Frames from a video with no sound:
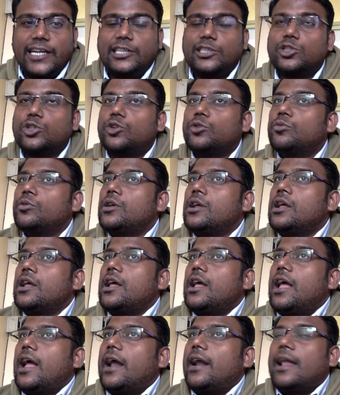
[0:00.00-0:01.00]
So,
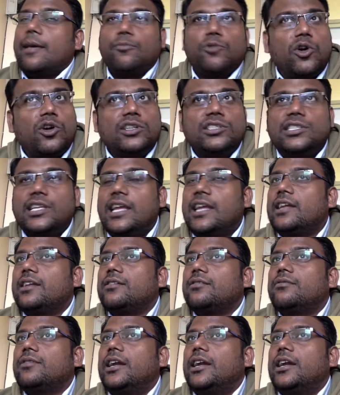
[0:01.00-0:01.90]
and I'm not saying